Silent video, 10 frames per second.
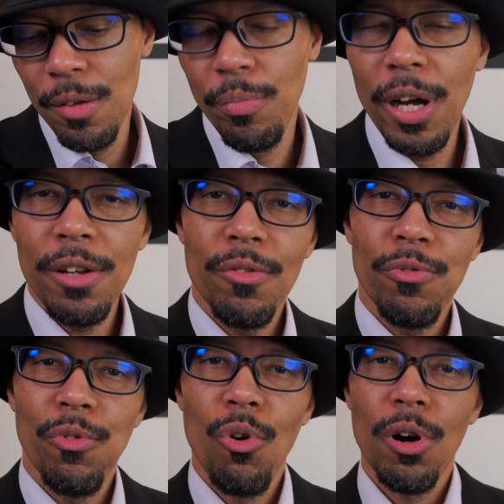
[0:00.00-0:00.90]

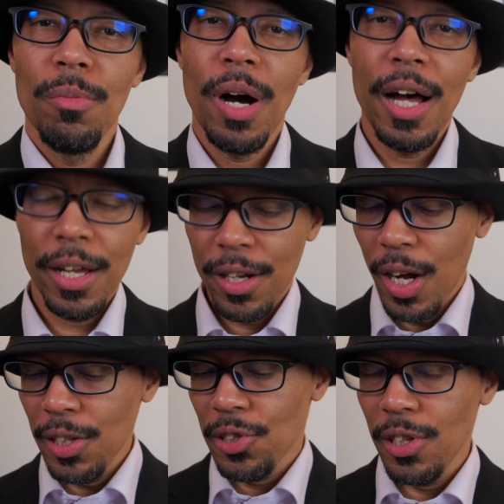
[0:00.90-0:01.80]
But for my
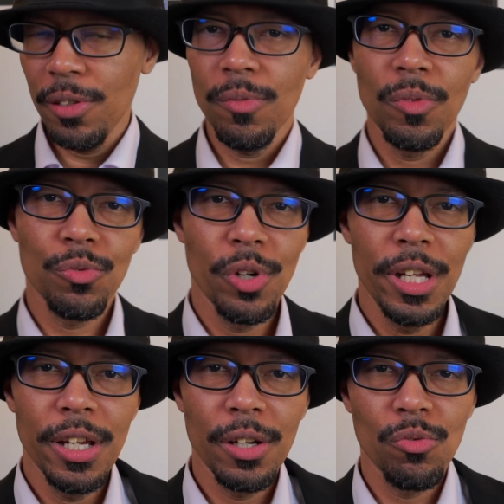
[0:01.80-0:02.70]
constant
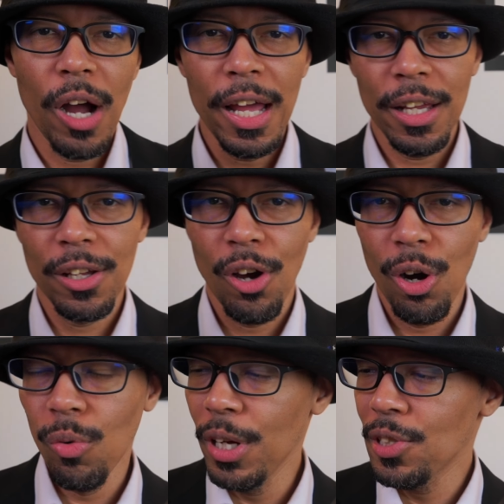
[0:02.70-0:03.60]
reading and writing and
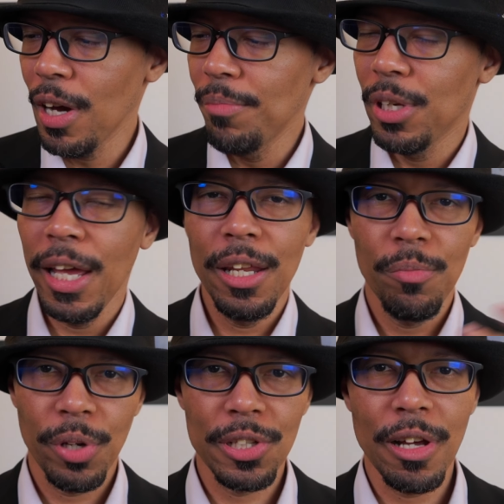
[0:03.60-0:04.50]
always
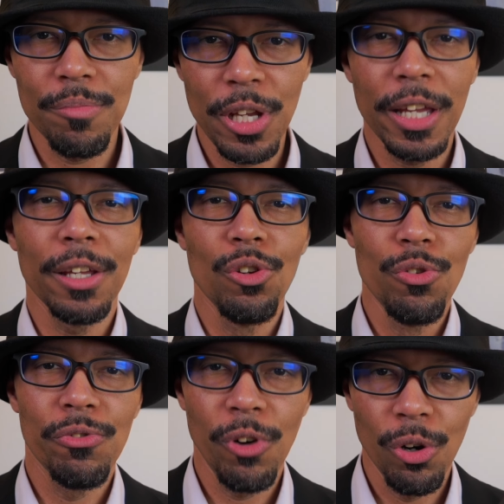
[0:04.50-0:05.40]
updating, because I'm taking
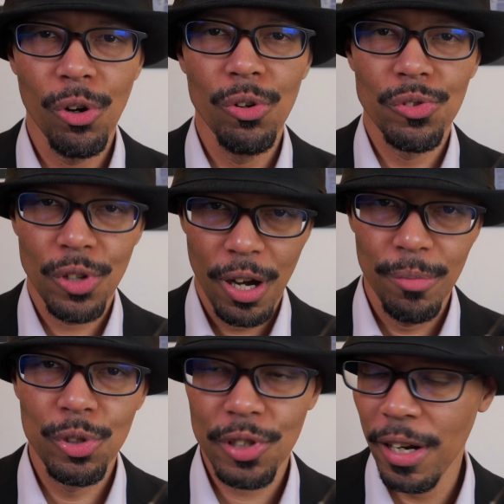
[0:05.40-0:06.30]
new photos
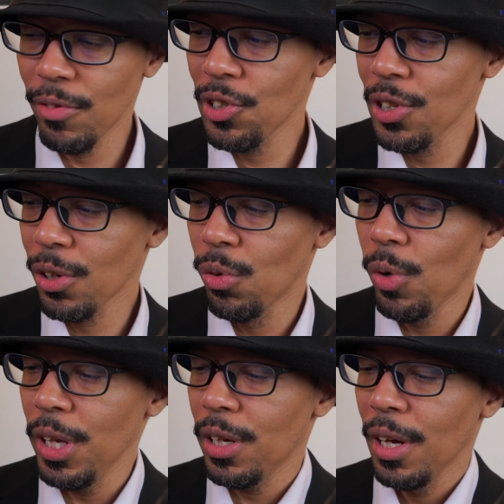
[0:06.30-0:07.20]
almost every single
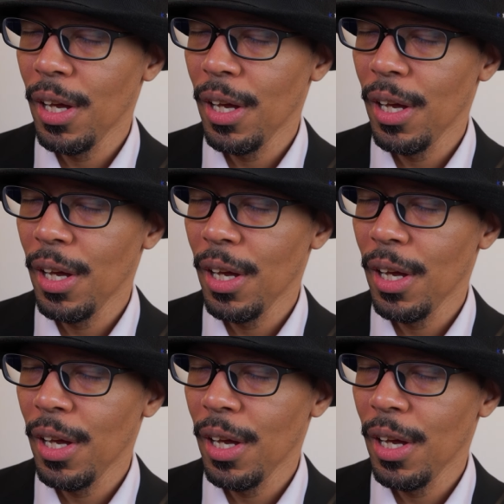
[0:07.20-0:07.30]
week,